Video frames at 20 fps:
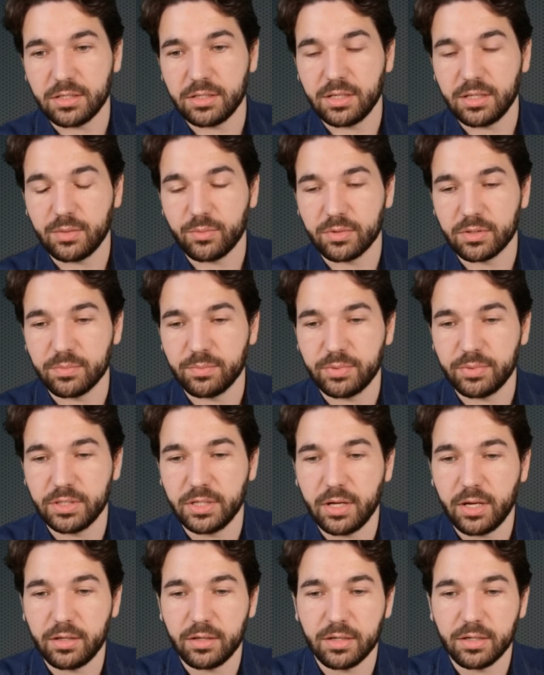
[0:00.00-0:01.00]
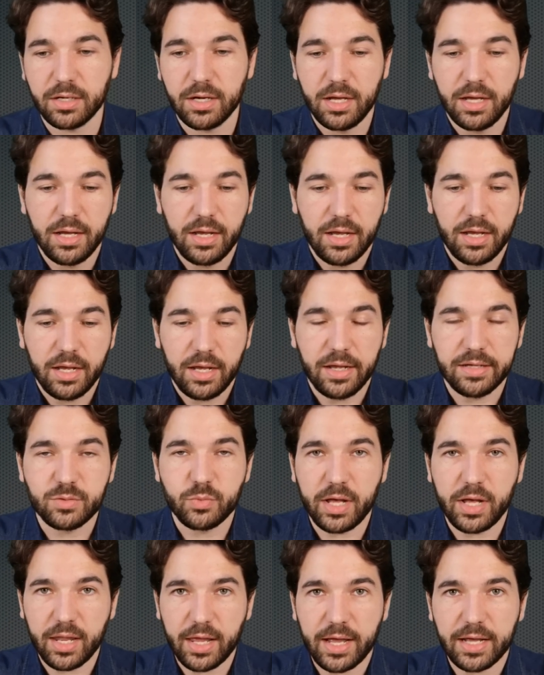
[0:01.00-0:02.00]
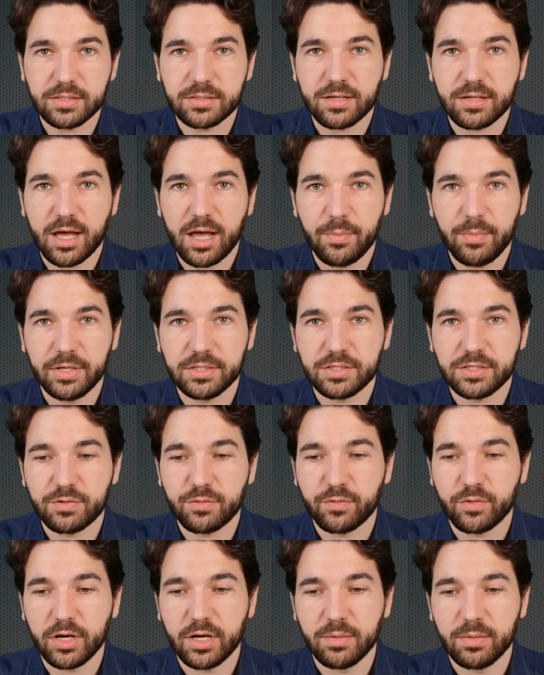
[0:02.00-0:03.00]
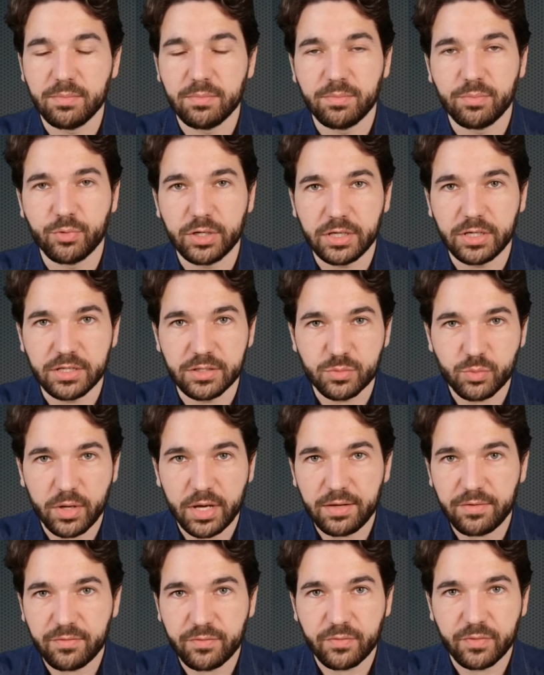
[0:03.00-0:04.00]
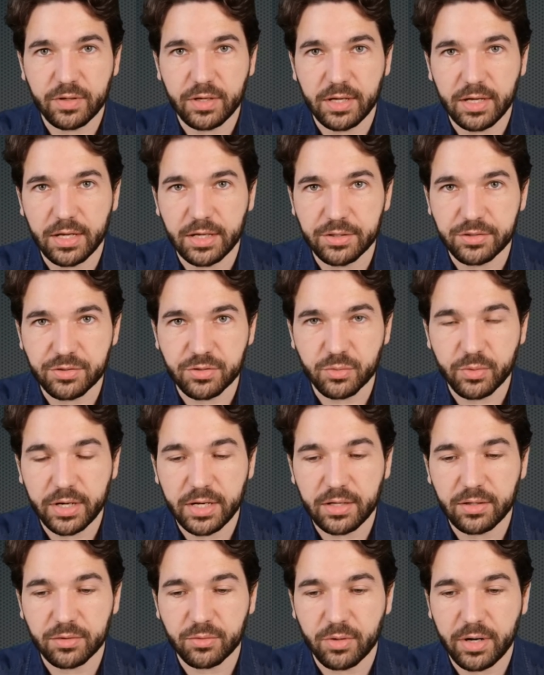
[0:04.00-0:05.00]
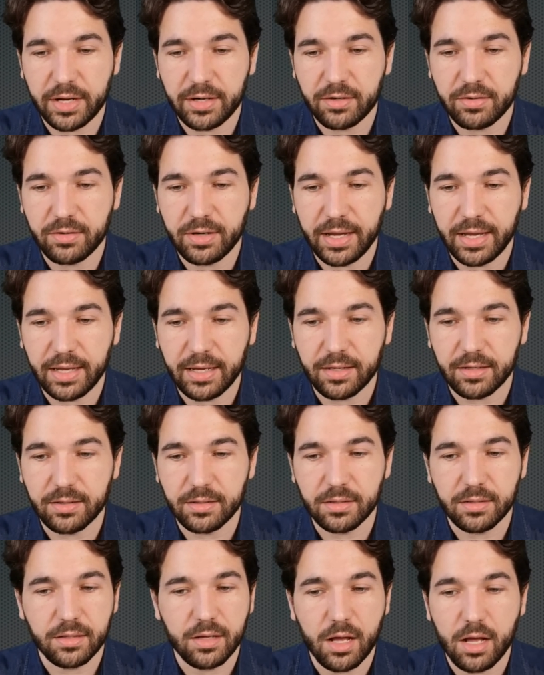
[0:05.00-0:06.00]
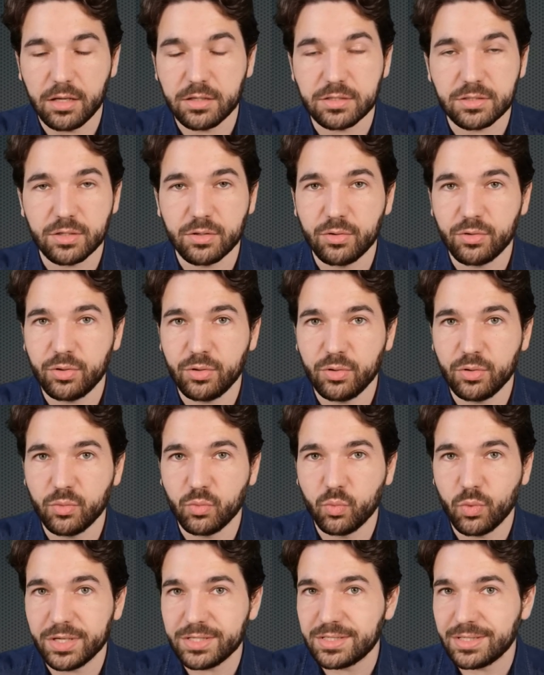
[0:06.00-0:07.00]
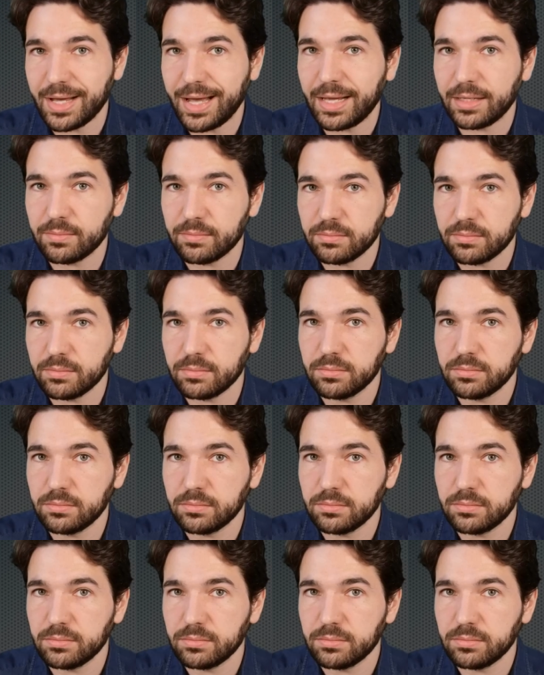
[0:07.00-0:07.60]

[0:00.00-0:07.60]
that were put on her, as well as comments from Brittney's wife, Sherelle Griner, and also who was not